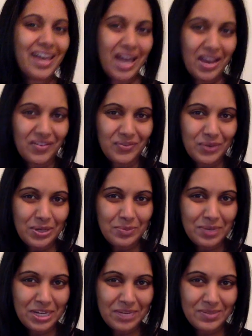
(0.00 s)
Hi everyone,
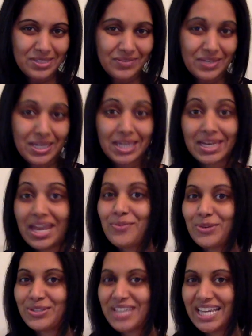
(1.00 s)
my name is Davika and I
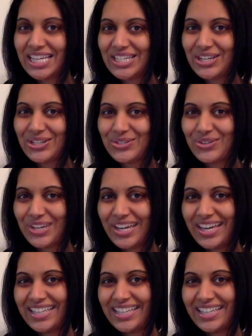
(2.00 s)
am your Taiki Tantrika.